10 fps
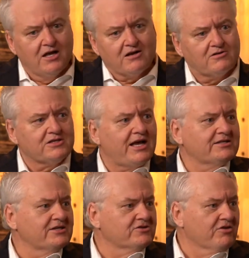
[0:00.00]
because the
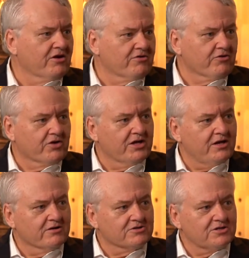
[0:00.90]
assets are there 30
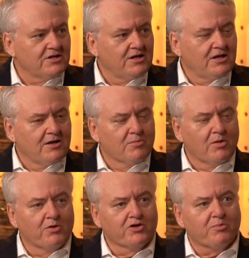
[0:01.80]
years. But when you're